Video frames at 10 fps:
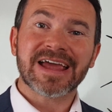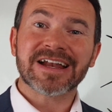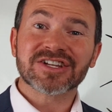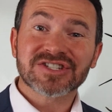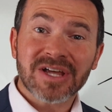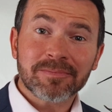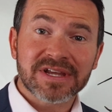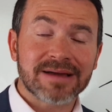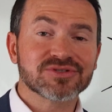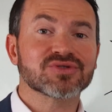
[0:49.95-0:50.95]
and
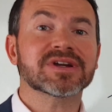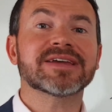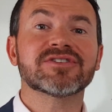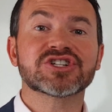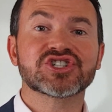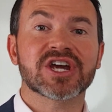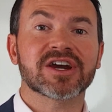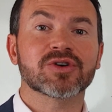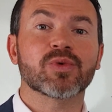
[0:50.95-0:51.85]
sometimes they're even shared